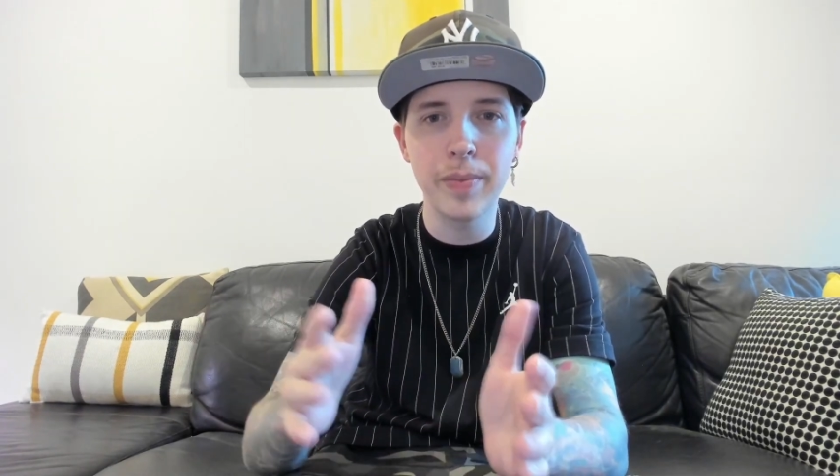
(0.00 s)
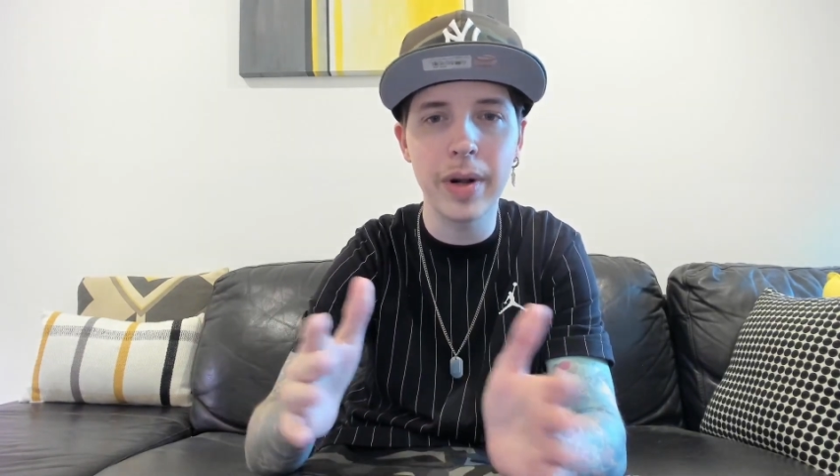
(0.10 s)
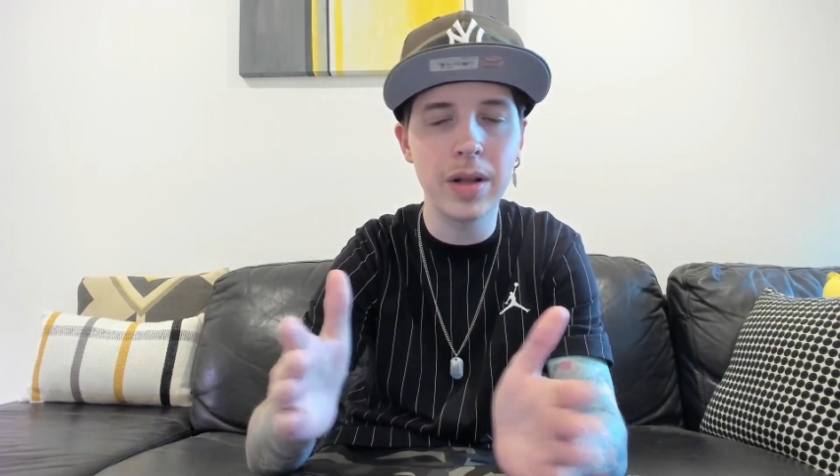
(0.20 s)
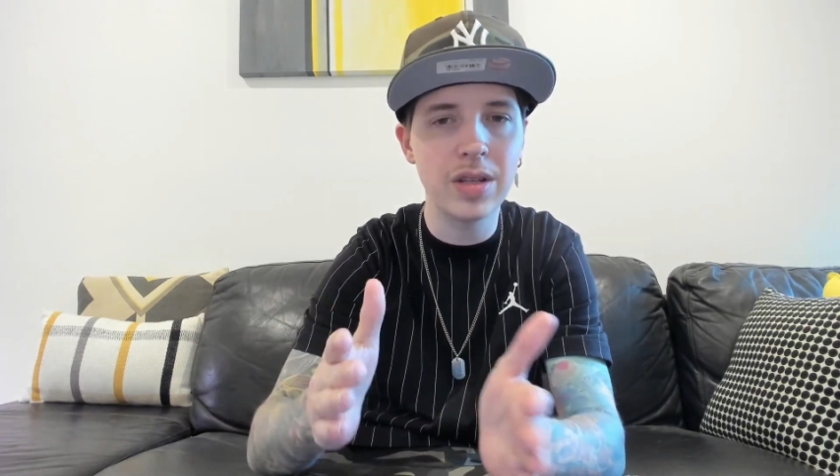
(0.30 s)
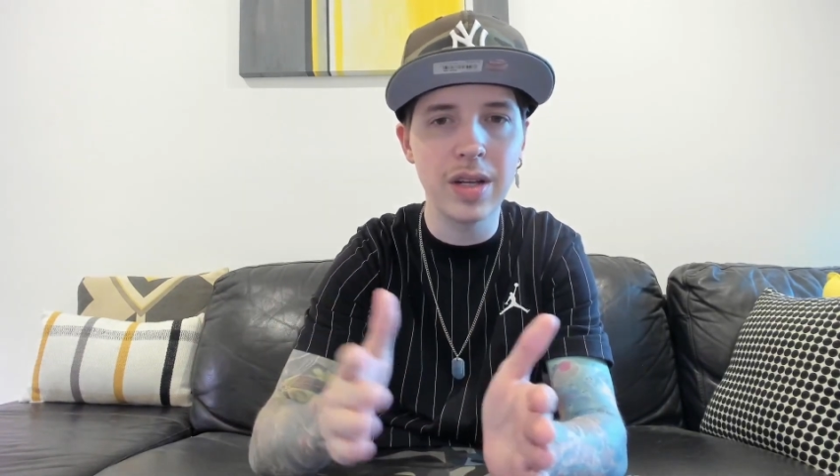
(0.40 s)

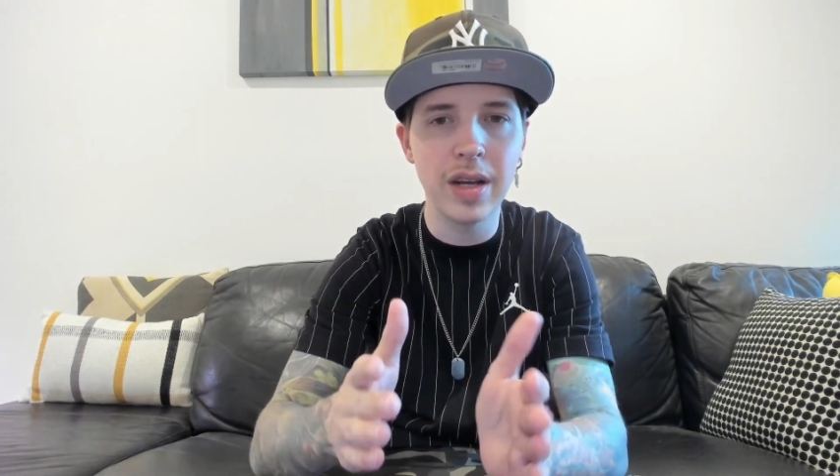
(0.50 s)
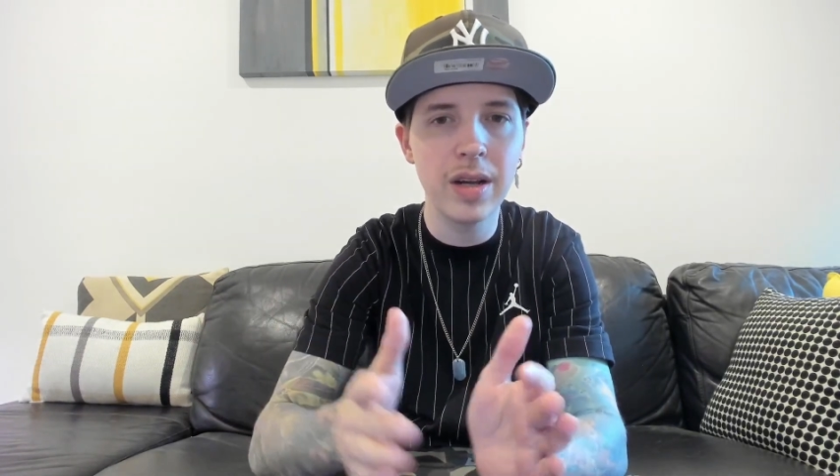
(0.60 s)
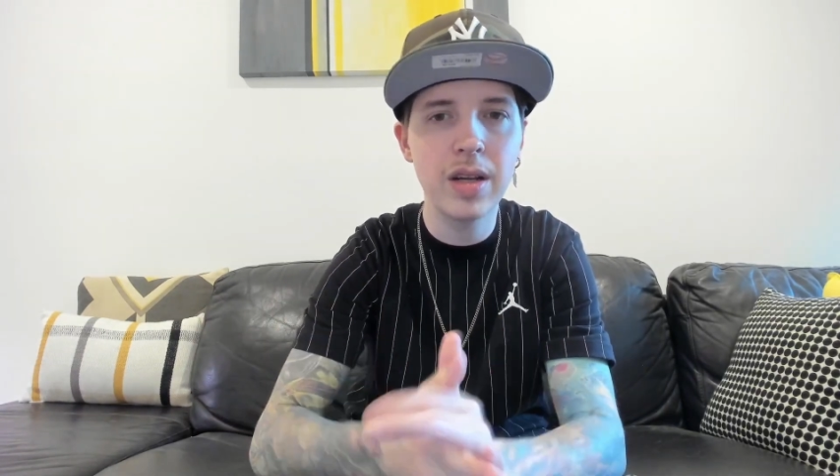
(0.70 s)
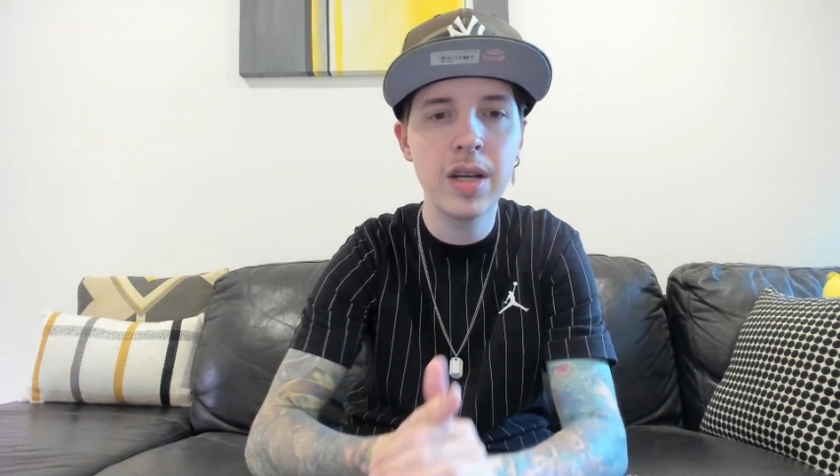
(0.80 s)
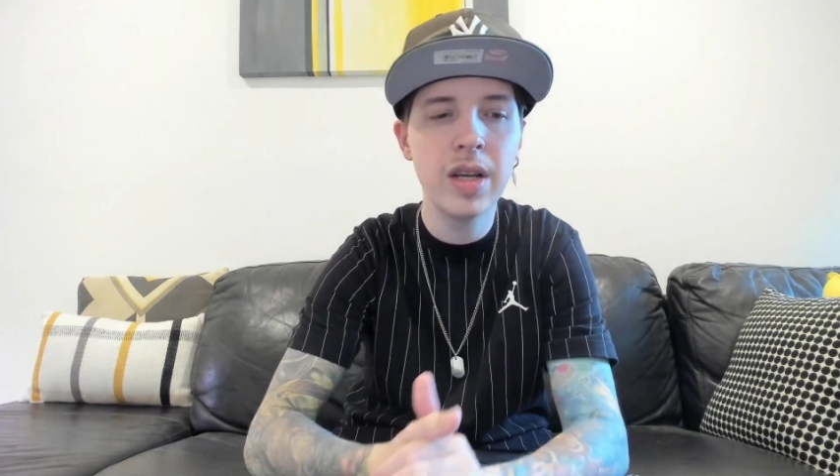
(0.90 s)
balance it
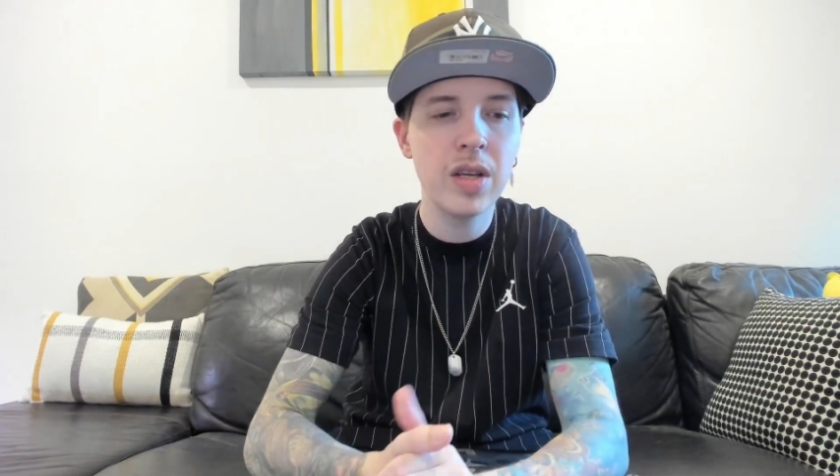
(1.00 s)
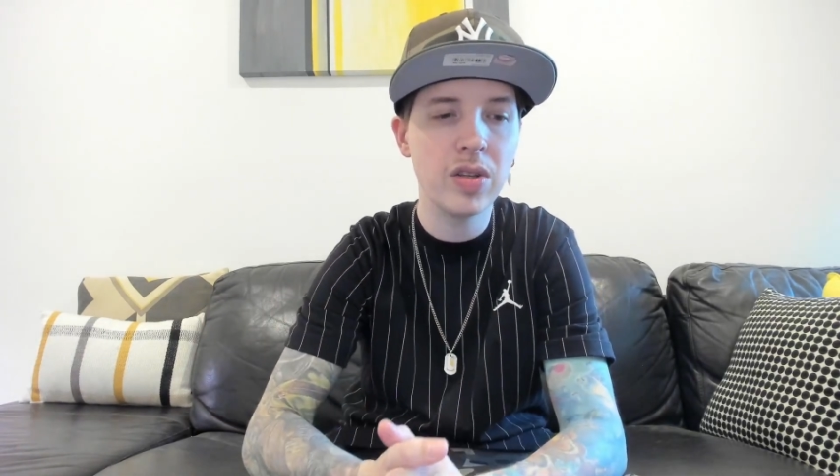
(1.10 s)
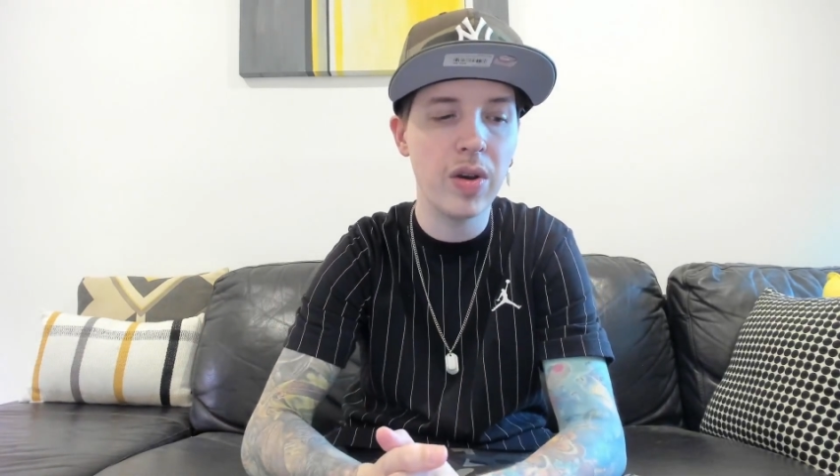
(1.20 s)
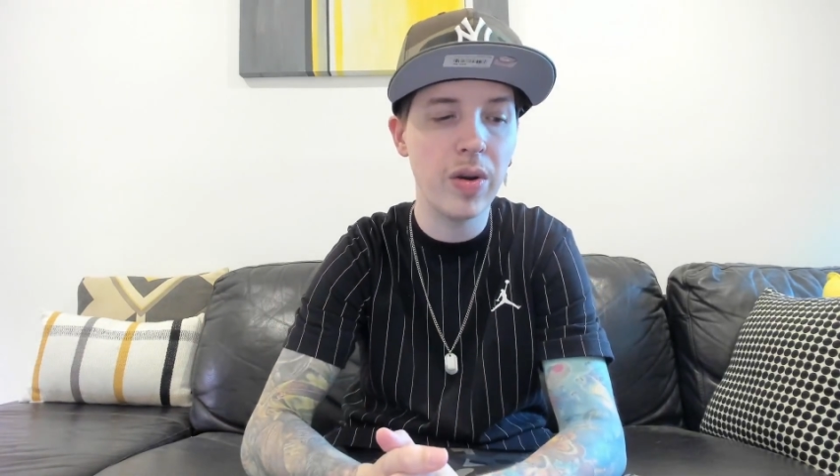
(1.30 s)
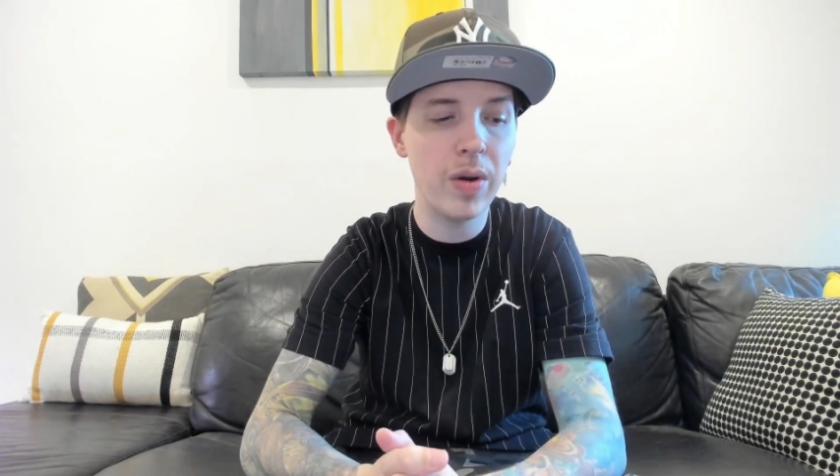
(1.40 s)
out.
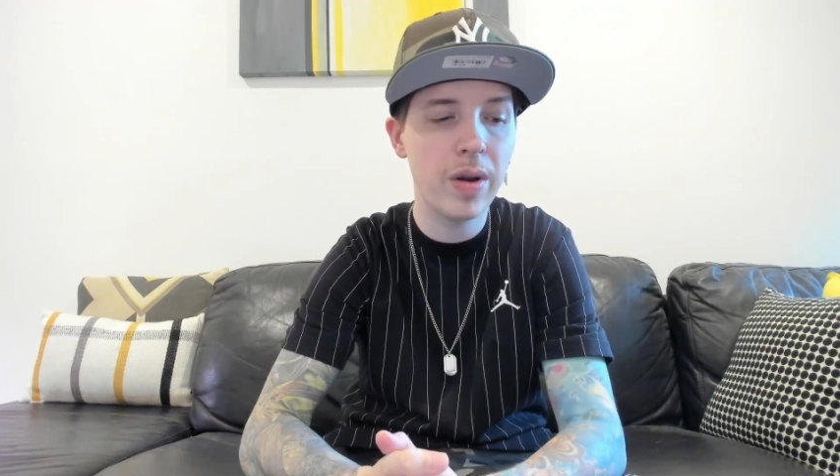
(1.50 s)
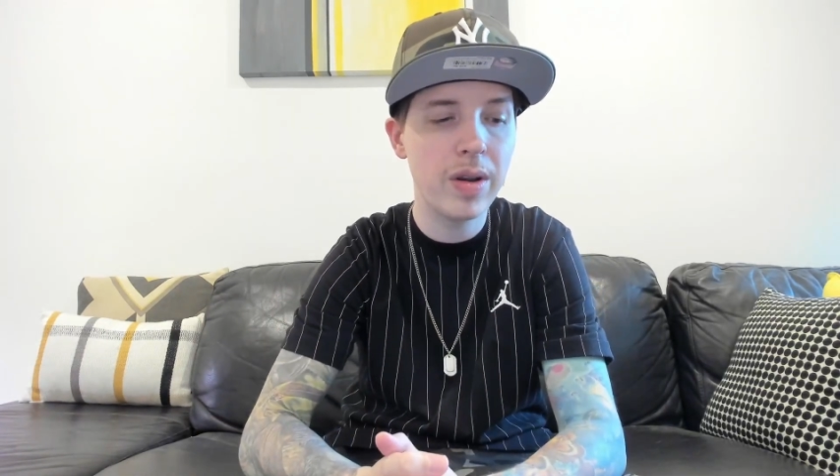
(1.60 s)
So